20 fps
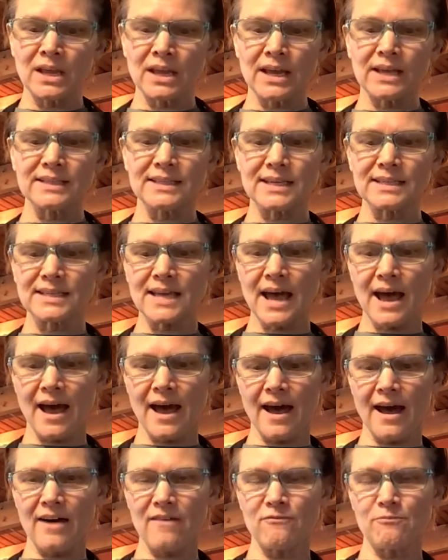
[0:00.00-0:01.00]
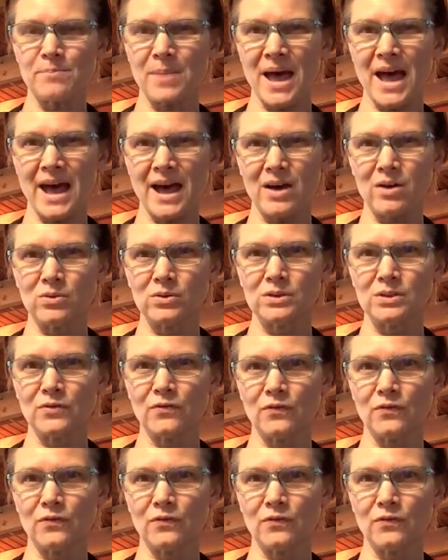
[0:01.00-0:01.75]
it says a half pound